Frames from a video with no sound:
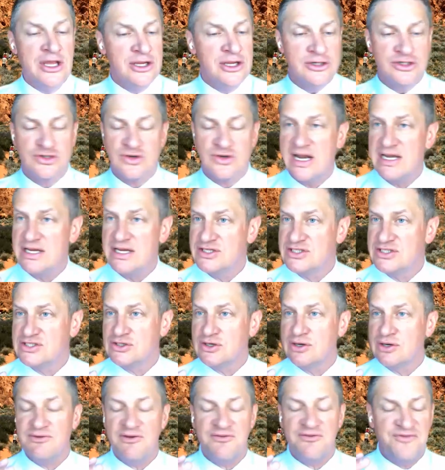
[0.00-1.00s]
You're trying to
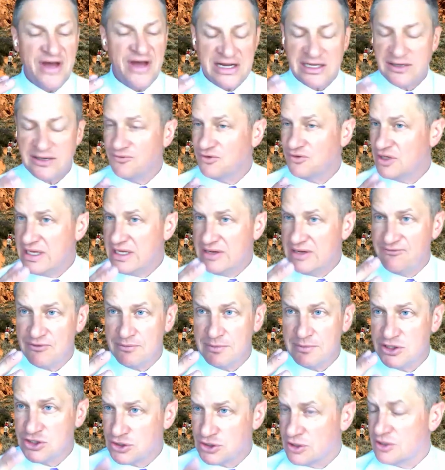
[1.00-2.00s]
serve effectively
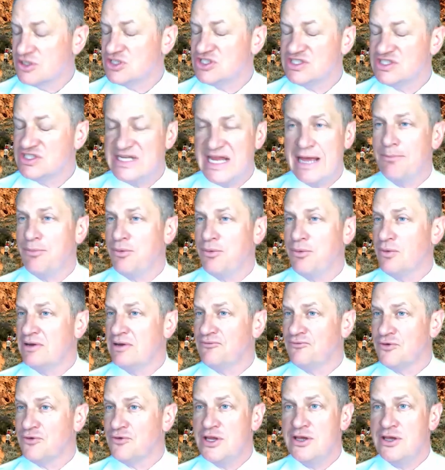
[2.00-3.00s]
from a church
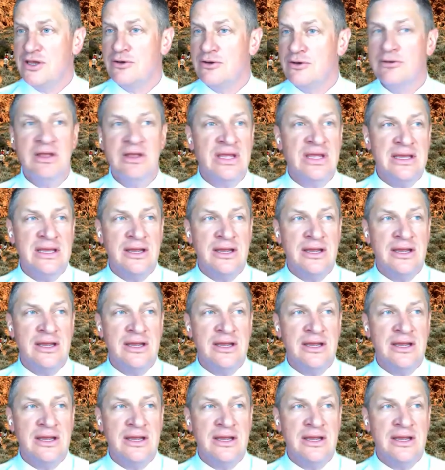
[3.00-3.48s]
standpoint for you,